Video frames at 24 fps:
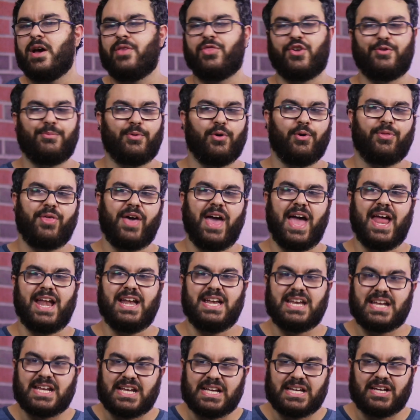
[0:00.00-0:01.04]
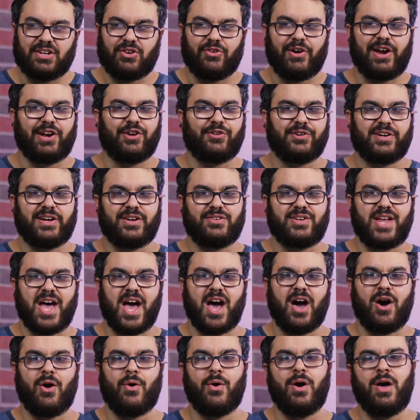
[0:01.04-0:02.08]
They're both ending right around
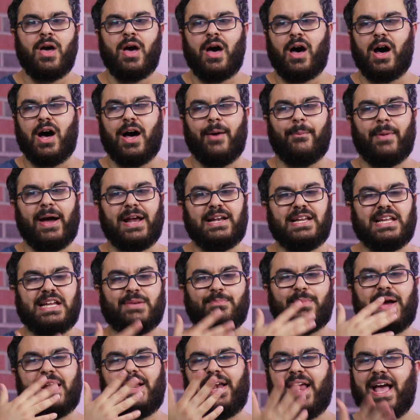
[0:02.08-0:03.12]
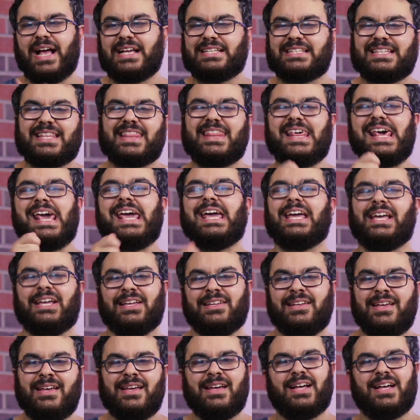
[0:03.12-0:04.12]
now. I need my next thing.